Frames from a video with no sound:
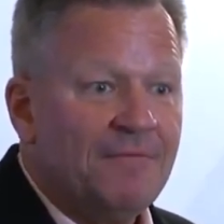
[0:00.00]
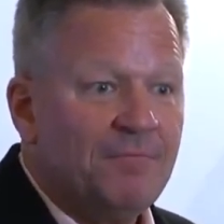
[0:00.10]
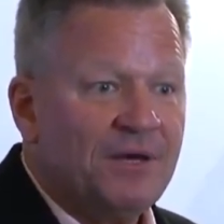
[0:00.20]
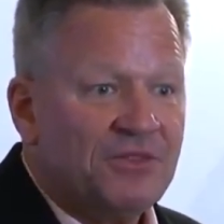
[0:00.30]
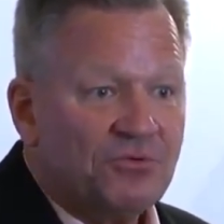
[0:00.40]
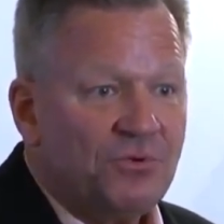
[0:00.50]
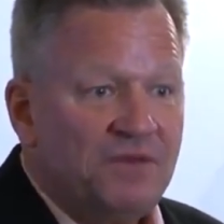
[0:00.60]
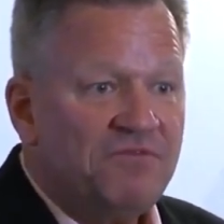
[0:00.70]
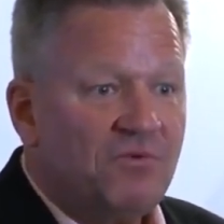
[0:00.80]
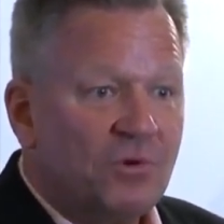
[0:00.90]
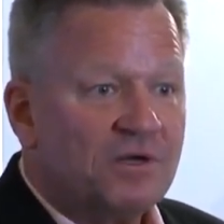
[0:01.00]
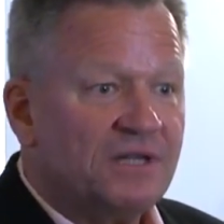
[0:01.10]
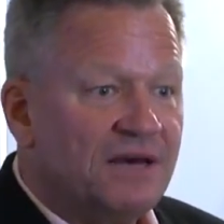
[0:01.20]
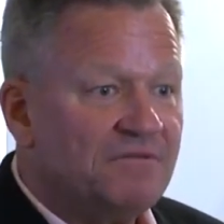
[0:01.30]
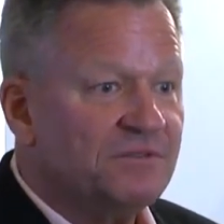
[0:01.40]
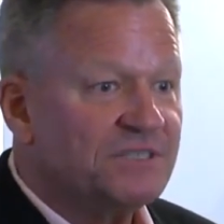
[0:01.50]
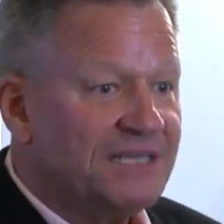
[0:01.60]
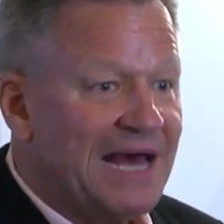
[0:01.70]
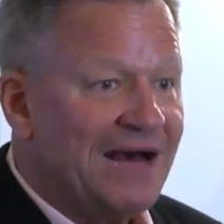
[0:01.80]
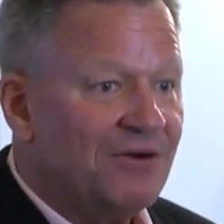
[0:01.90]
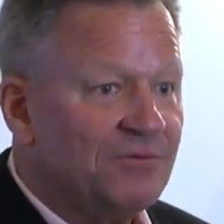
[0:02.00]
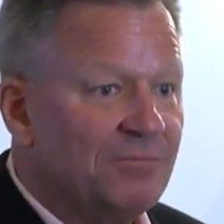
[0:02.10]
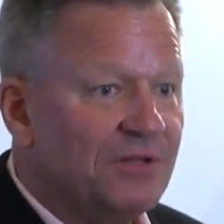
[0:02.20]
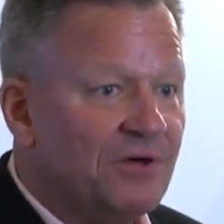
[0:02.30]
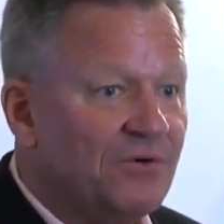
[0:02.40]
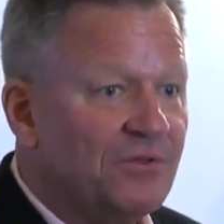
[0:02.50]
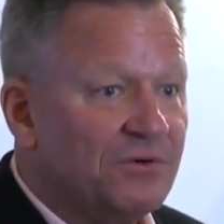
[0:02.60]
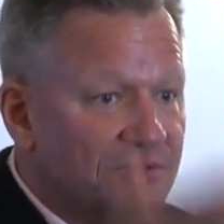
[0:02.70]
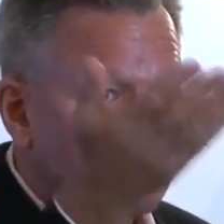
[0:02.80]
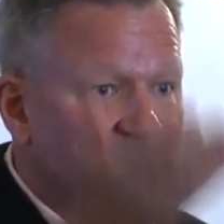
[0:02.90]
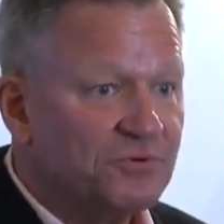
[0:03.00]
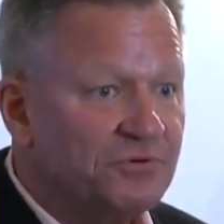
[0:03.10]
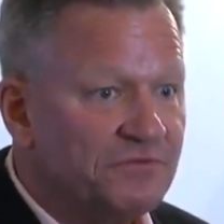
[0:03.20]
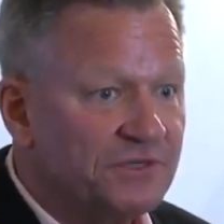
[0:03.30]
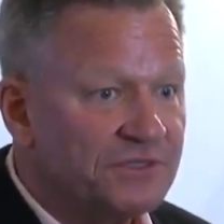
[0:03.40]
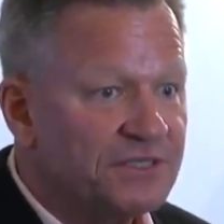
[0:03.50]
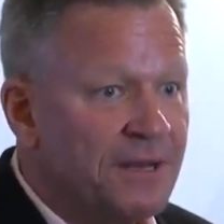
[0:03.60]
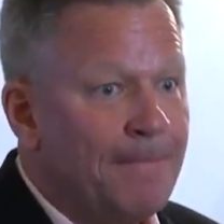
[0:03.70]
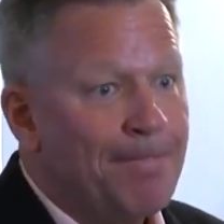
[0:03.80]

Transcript: But three, four levels down below those approvals,